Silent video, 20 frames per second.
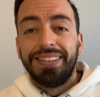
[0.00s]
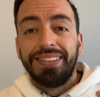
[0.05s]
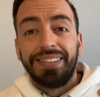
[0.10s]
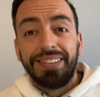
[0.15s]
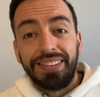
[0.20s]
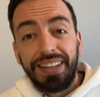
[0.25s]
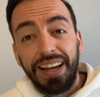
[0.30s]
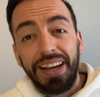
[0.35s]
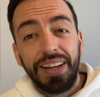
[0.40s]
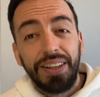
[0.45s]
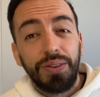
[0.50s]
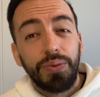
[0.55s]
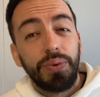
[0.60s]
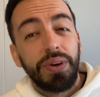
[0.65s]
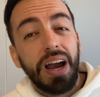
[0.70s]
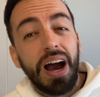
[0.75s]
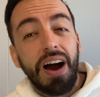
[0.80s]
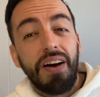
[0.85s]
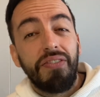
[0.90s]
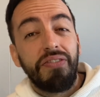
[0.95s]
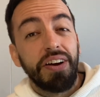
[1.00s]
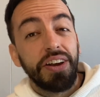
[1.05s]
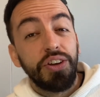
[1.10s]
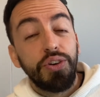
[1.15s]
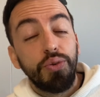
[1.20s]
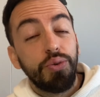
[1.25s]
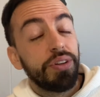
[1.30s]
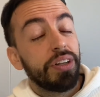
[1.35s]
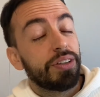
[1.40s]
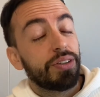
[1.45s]
Then we have a
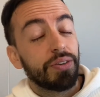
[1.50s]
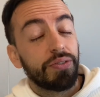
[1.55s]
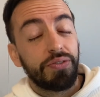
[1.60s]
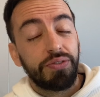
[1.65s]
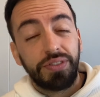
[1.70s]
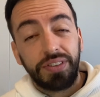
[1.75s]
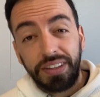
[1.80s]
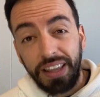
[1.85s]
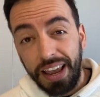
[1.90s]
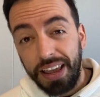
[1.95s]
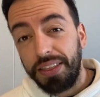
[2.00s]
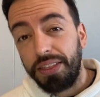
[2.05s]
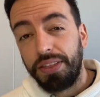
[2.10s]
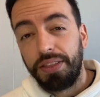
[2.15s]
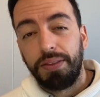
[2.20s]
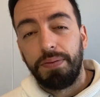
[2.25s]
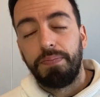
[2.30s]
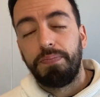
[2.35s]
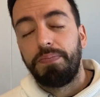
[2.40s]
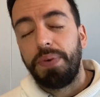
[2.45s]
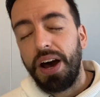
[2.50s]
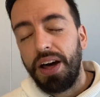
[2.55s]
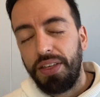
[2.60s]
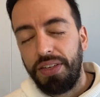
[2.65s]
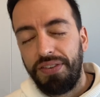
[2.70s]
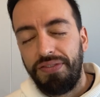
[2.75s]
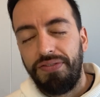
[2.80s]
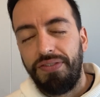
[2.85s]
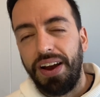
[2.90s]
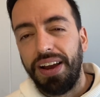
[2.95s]
unit of 10
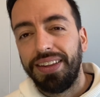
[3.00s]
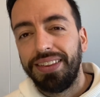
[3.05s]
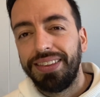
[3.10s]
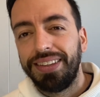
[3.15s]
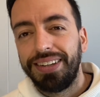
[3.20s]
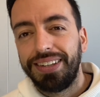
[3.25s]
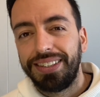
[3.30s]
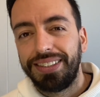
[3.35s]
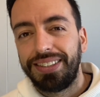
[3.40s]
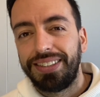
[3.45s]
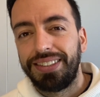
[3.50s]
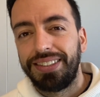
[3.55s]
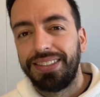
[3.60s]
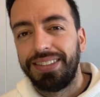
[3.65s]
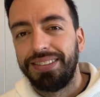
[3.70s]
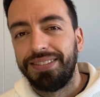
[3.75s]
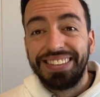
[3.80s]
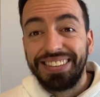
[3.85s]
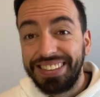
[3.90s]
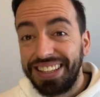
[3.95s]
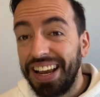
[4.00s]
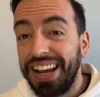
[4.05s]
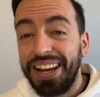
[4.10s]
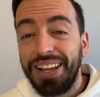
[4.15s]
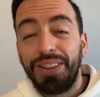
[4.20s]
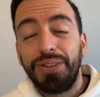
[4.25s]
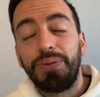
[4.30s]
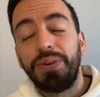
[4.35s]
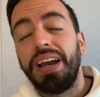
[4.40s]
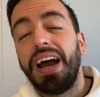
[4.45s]
Pathfinders.
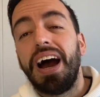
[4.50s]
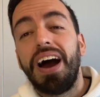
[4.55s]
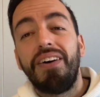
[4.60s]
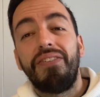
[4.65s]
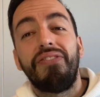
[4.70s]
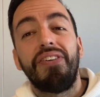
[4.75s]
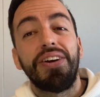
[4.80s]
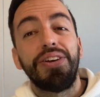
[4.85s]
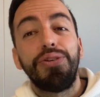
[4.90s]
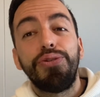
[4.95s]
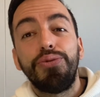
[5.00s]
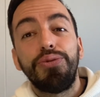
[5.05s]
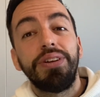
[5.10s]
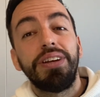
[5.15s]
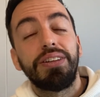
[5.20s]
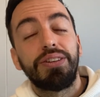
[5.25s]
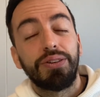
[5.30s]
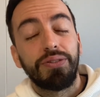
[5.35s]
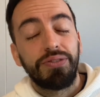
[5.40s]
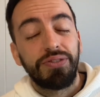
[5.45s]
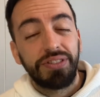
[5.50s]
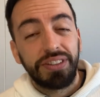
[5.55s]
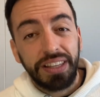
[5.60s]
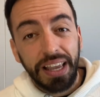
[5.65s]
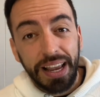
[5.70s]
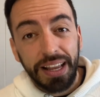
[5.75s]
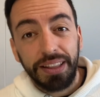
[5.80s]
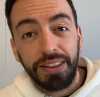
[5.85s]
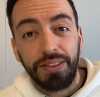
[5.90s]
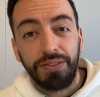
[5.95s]
Then we have a unit of
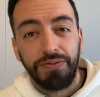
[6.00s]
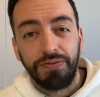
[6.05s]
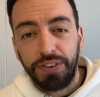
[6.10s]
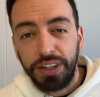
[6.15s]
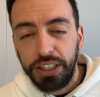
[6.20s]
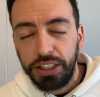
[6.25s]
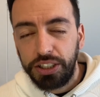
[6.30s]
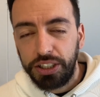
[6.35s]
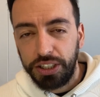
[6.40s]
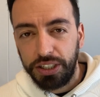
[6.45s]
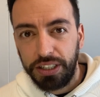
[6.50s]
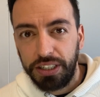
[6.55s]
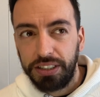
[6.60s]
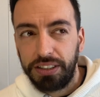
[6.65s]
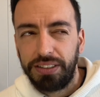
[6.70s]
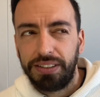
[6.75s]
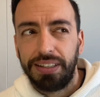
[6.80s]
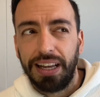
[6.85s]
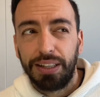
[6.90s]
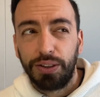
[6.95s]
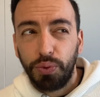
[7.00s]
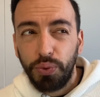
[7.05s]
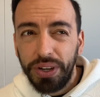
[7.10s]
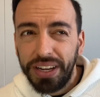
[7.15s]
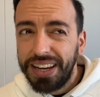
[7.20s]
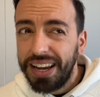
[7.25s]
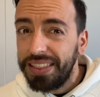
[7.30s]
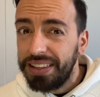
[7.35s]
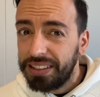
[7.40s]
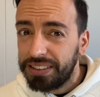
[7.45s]
10 Breachers that we
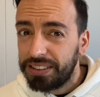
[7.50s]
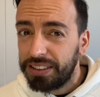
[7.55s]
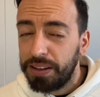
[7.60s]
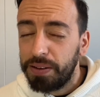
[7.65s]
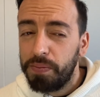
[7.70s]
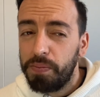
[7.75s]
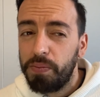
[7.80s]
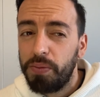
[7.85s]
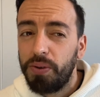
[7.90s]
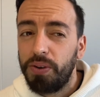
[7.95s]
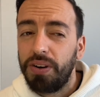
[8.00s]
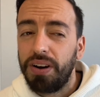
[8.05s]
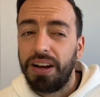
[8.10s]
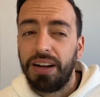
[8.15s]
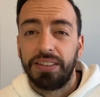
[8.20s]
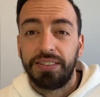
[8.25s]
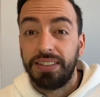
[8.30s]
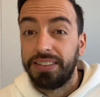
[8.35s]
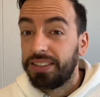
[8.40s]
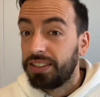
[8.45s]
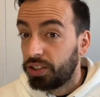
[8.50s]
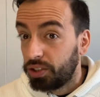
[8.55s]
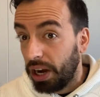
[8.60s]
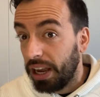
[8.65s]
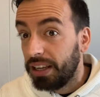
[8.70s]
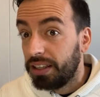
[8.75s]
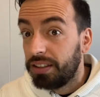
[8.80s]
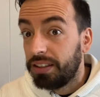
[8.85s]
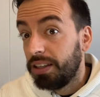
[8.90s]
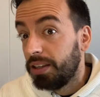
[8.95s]
can assemble as a
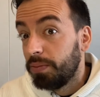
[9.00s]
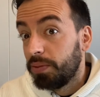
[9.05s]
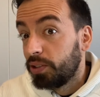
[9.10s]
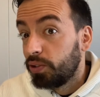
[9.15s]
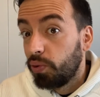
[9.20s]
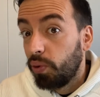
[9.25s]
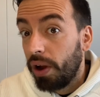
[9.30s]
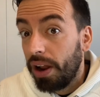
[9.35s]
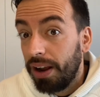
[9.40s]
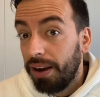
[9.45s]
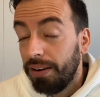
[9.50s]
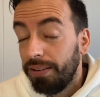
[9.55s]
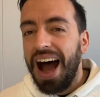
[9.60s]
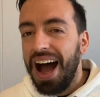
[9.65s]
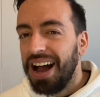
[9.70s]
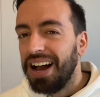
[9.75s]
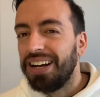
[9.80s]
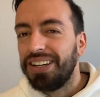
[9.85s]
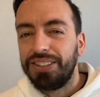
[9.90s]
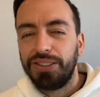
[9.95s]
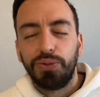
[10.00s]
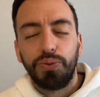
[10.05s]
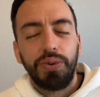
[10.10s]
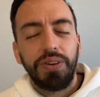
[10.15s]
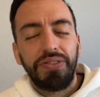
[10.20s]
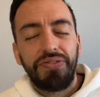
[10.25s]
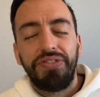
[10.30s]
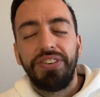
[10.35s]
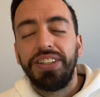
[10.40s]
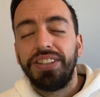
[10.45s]
strike team as well. And
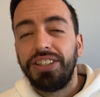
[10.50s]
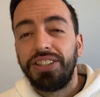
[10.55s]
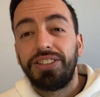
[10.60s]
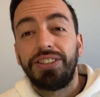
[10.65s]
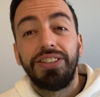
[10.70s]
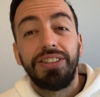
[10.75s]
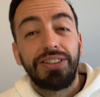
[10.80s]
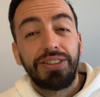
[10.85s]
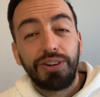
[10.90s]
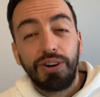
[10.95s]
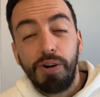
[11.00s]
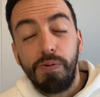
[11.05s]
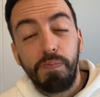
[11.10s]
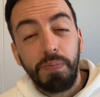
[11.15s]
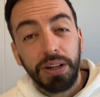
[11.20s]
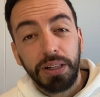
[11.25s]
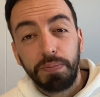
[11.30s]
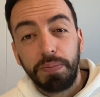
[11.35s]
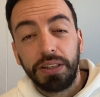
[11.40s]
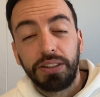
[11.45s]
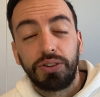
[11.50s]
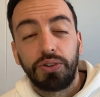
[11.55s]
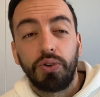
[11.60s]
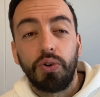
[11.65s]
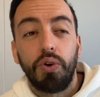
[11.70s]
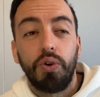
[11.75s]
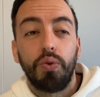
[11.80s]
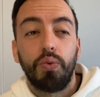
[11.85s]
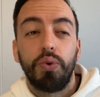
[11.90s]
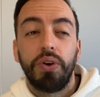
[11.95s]
we finish this combat
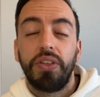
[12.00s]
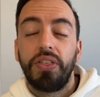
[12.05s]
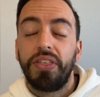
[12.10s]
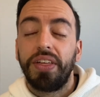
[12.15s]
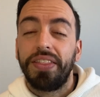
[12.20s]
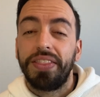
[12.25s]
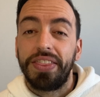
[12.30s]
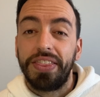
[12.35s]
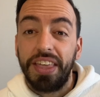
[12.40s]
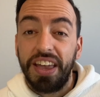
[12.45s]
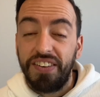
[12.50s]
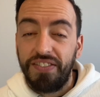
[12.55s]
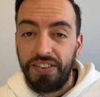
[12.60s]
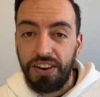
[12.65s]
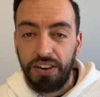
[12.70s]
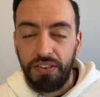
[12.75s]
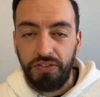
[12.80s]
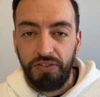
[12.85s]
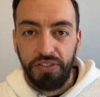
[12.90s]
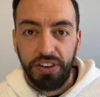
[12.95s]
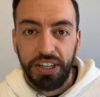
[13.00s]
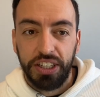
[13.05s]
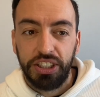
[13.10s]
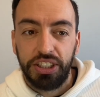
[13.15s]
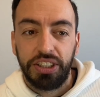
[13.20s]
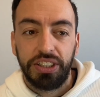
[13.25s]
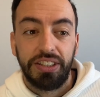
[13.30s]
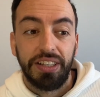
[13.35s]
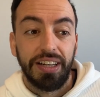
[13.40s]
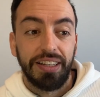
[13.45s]
patrol with a
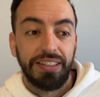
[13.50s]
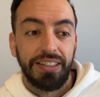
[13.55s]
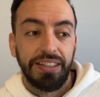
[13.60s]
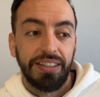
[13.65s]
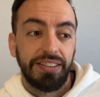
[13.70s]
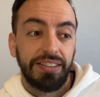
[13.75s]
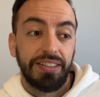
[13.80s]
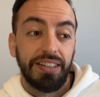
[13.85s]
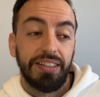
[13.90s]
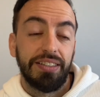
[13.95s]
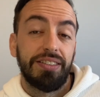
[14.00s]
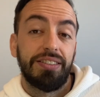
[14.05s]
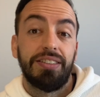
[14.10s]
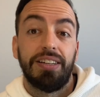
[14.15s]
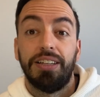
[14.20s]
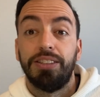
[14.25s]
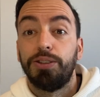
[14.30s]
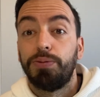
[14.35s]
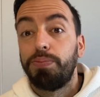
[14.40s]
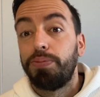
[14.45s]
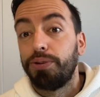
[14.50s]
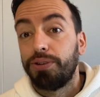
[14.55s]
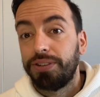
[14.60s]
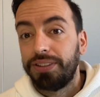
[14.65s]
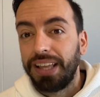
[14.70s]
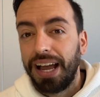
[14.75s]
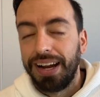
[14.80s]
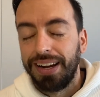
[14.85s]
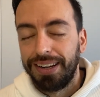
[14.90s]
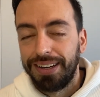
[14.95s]
Devilfish that is a transport
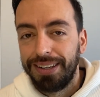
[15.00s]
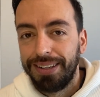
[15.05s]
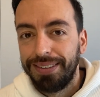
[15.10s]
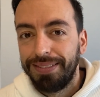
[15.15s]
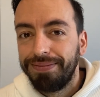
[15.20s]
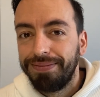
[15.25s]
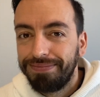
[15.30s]
tank.